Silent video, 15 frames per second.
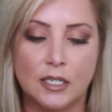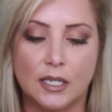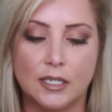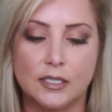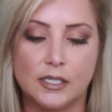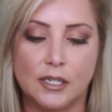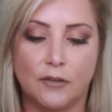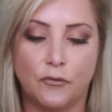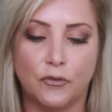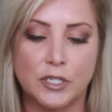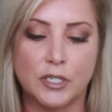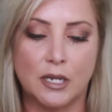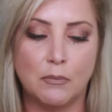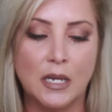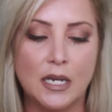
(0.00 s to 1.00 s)
Let sit for
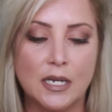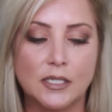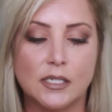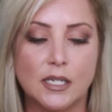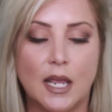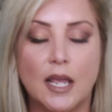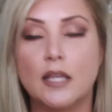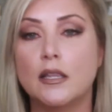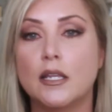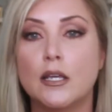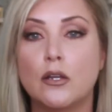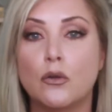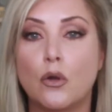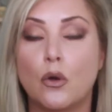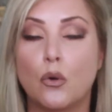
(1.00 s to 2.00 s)
10 minutes and
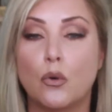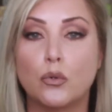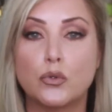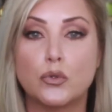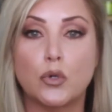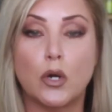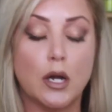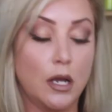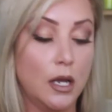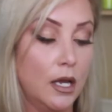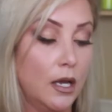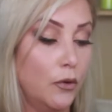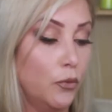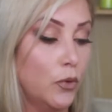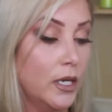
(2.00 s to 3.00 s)
then dry,
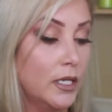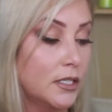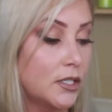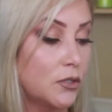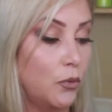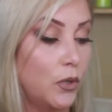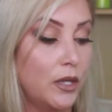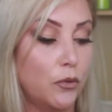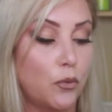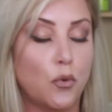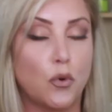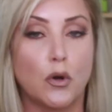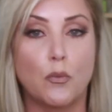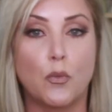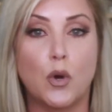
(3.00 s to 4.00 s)
uh, rinse with
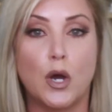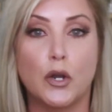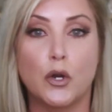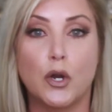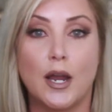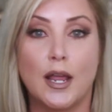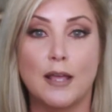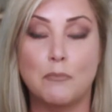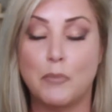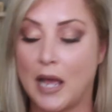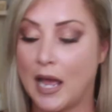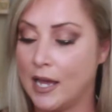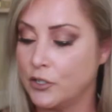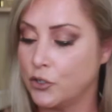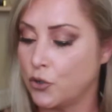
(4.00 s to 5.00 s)
warm water and
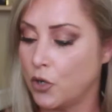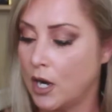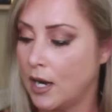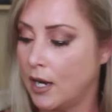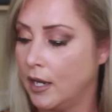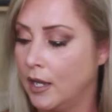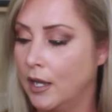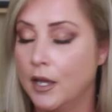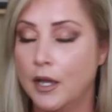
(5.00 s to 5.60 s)
pat dry.